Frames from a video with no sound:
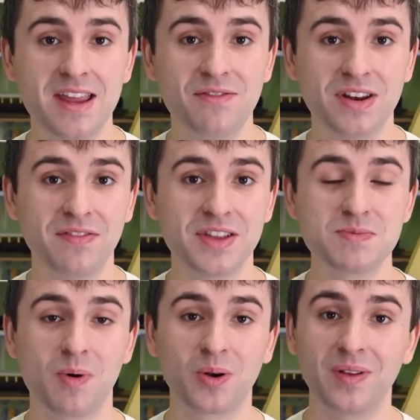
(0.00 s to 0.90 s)
even if
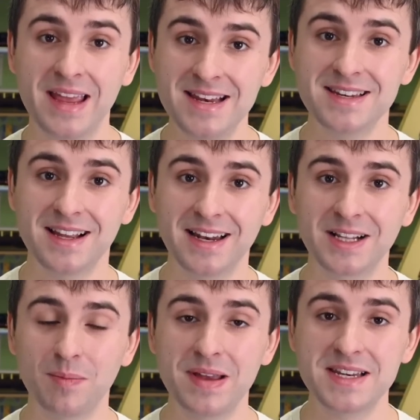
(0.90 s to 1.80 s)
this model is a
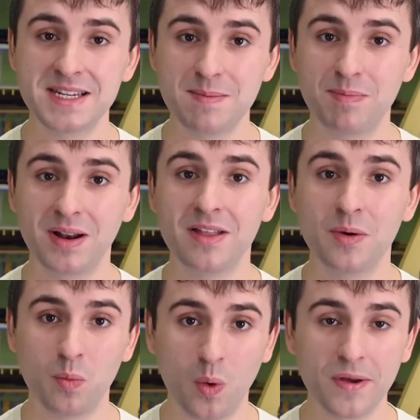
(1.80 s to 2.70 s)
little bit simpler
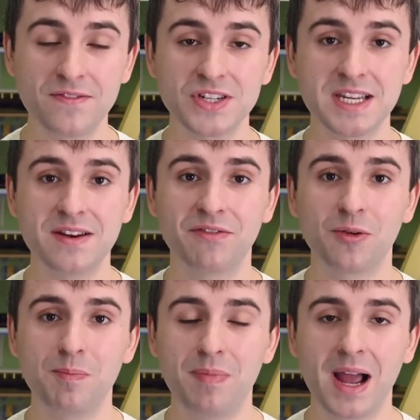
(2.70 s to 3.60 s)
than what we've seen
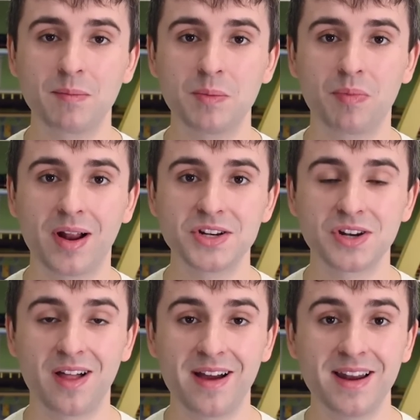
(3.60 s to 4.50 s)
from Bachmann
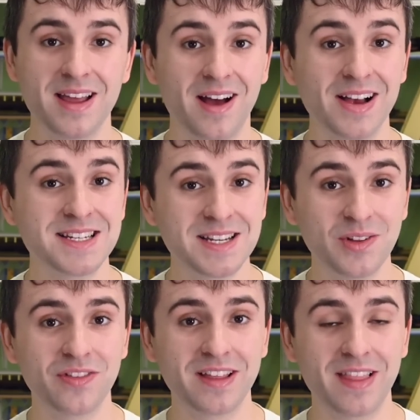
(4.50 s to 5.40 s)
branch line, I
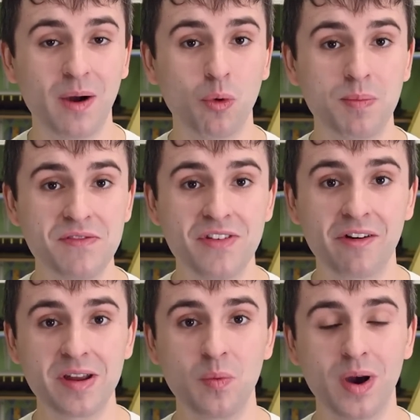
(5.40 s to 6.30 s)
still think that will be
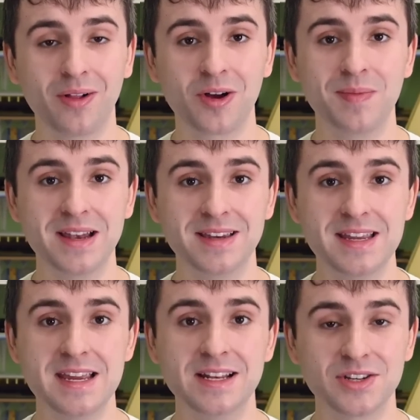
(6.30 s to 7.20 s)
very welcome
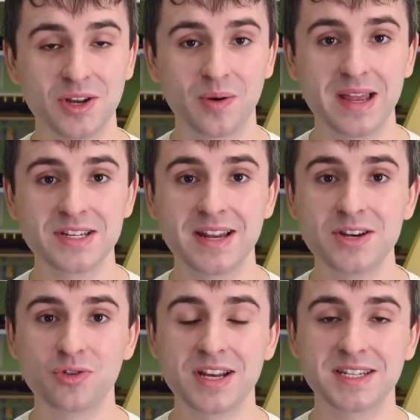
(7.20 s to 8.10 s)
indeed. So it's an
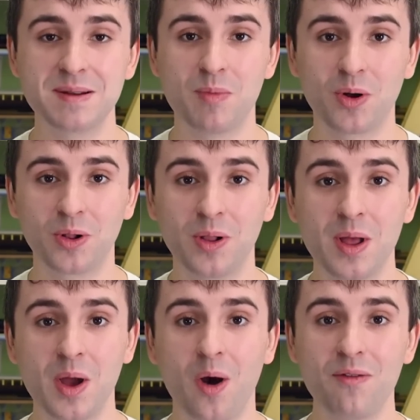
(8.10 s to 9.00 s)
interesting model.
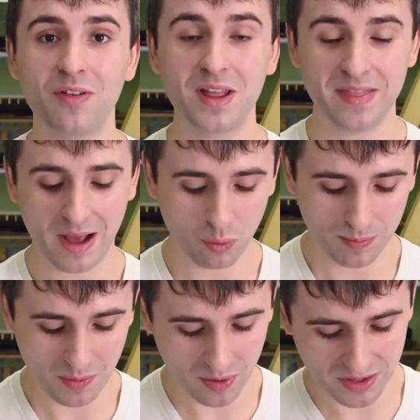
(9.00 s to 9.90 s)
Hopefully that will
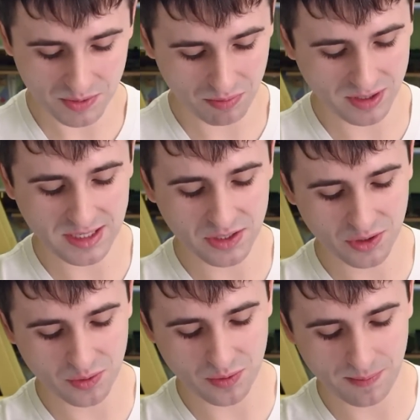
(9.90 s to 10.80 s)
be with us pretty
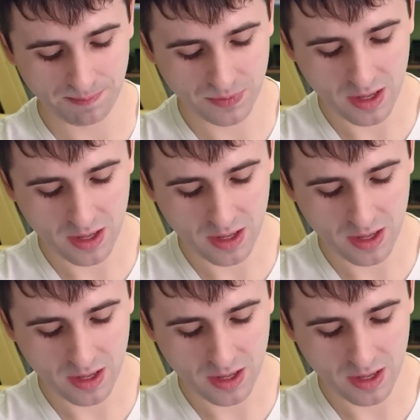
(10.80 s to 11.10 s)
soon.